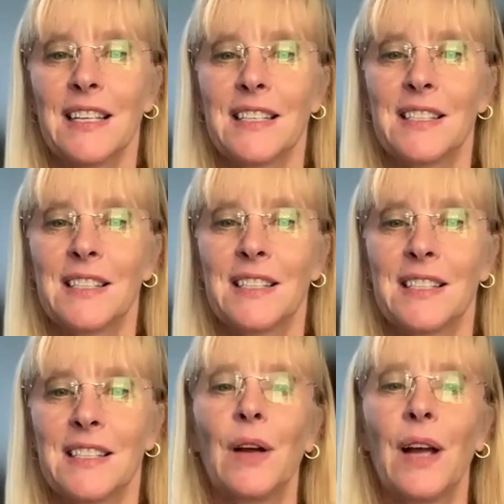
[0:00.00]

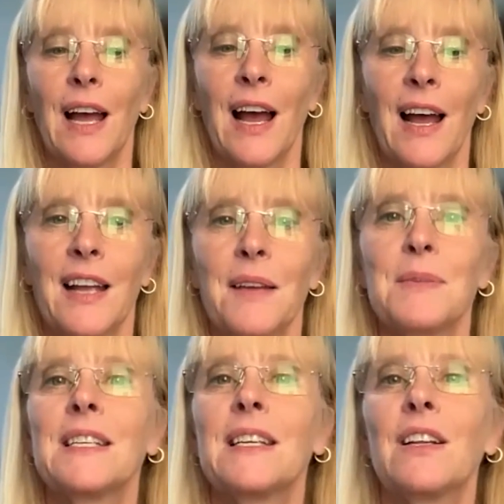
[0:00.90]
So I am
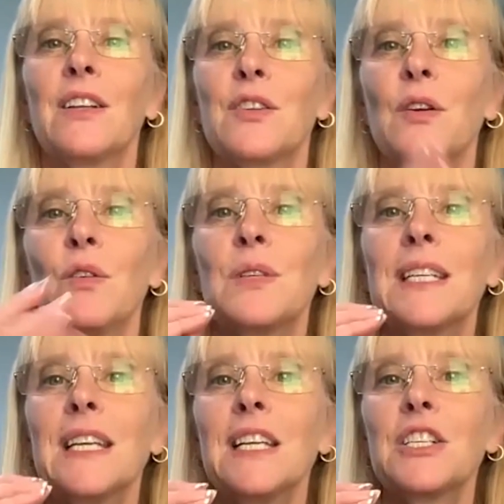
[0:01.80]
seeing, so you
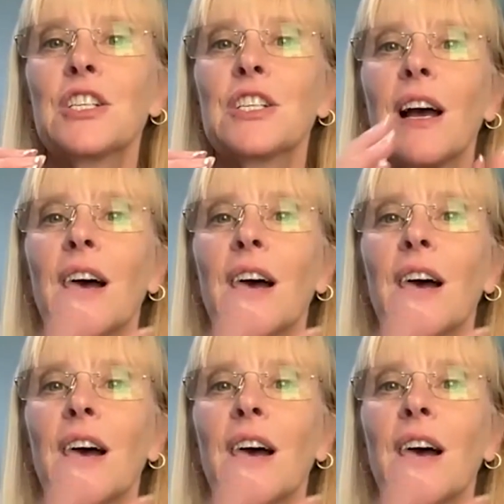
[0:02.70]
teach